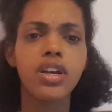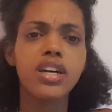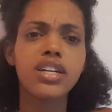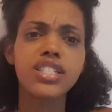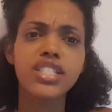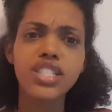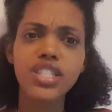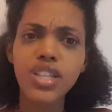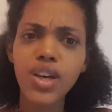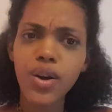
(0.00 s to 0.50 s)

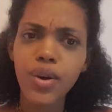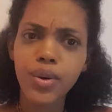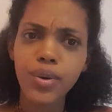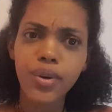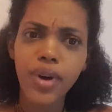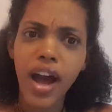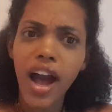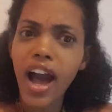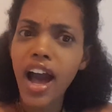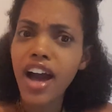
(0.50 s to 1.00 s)

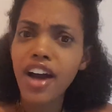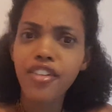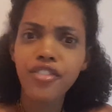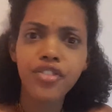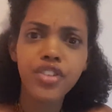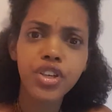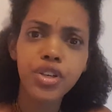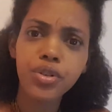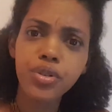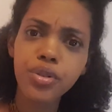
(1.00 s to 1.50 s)
So have
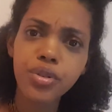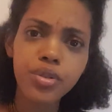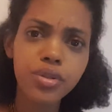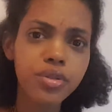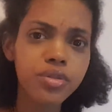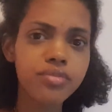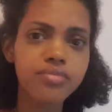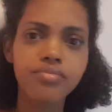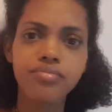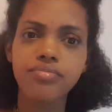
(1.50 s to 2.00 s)

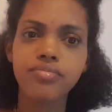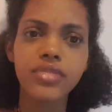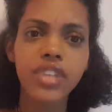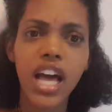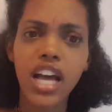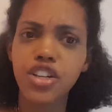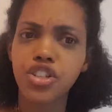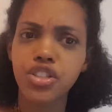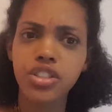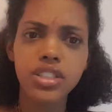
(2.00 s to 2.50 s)
you
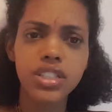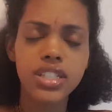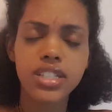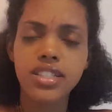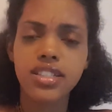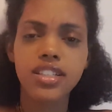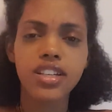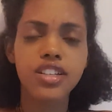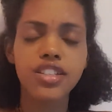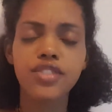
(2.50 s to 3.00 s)

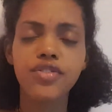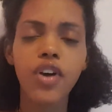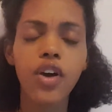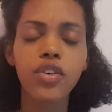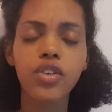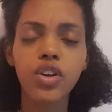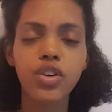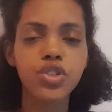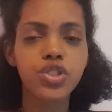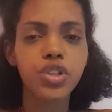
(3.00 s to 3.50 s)
naturalistas
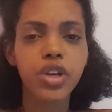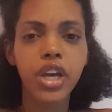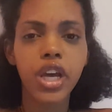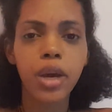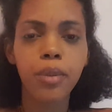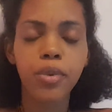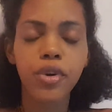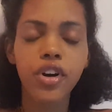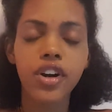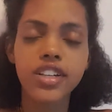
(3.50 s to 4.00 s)
found out your
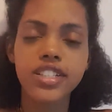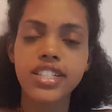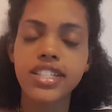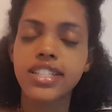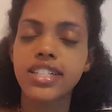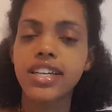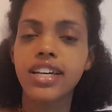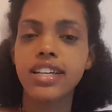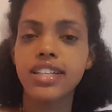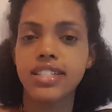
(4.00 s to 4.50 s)
hair
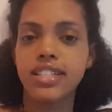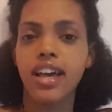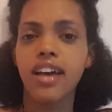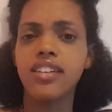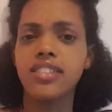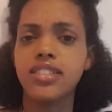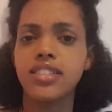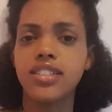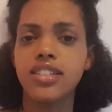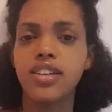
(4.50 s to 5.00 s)
porosity as yet?
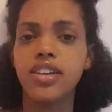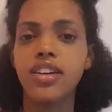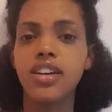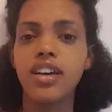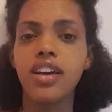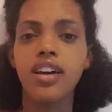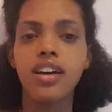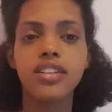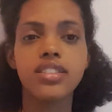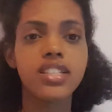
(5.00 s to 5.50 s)

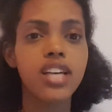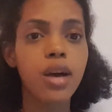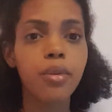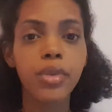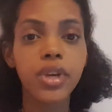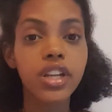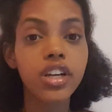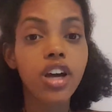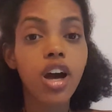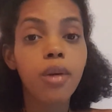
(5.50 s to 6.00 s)
Tell
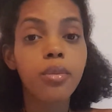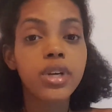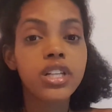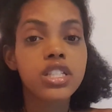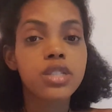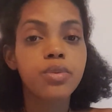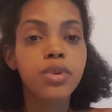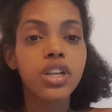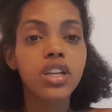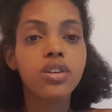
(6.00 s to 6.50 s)
me in the
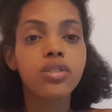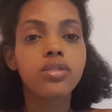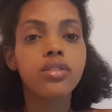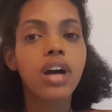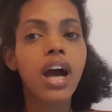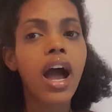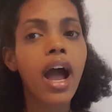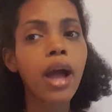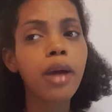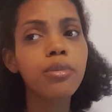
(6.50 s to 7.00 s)
comments below.
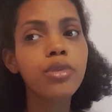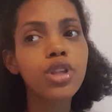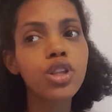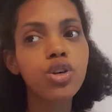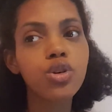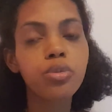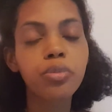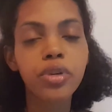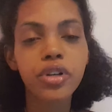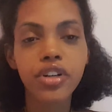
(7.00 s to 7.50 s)
I'm
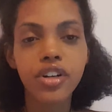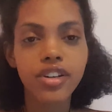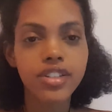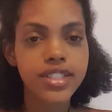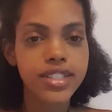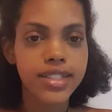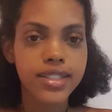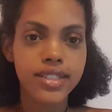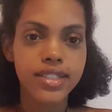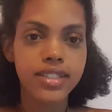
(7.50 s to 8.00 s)
low
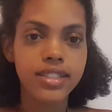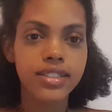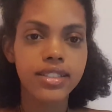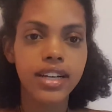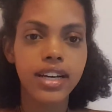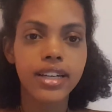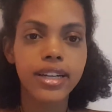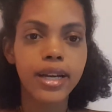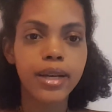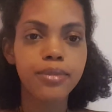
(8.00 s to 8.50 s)
porosity
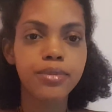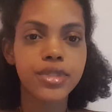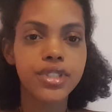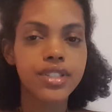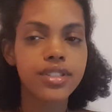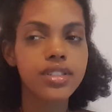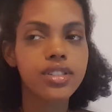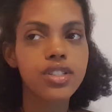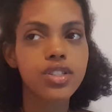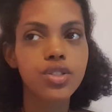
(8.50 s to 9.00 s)
and I'm
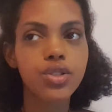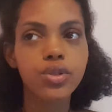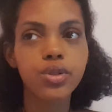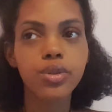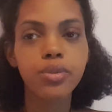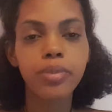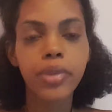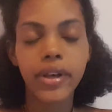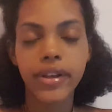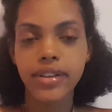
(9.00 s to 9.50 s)
just
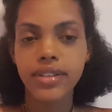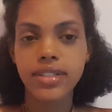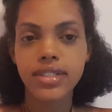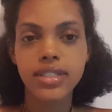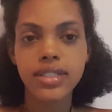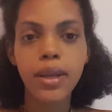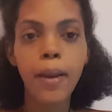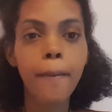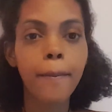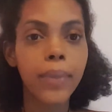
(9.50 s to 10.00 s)
so
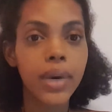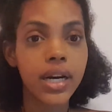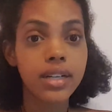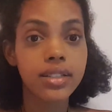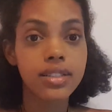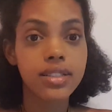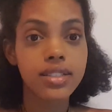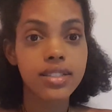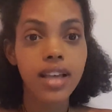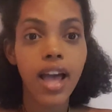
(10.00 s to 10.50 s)
pissed, but
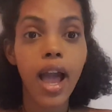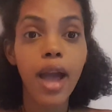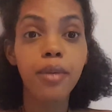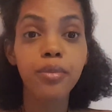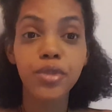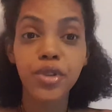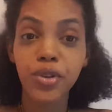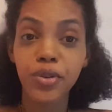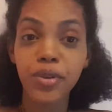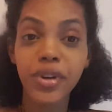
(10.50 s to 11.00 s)

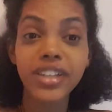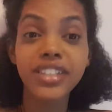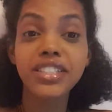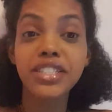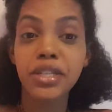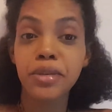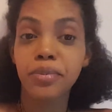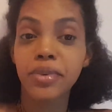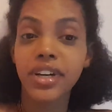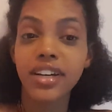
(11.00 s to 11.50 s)
I'm doing
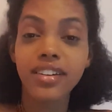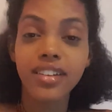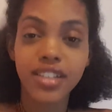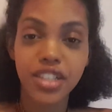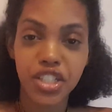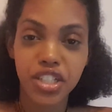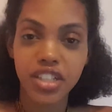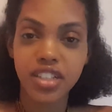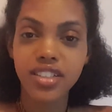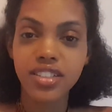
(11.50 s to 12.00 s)
deep
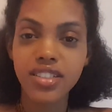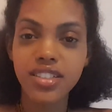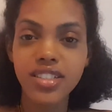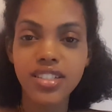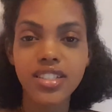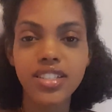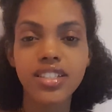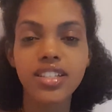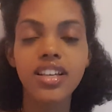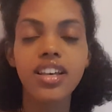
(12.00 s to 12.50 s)

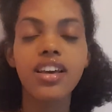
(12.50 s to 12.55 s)
conditions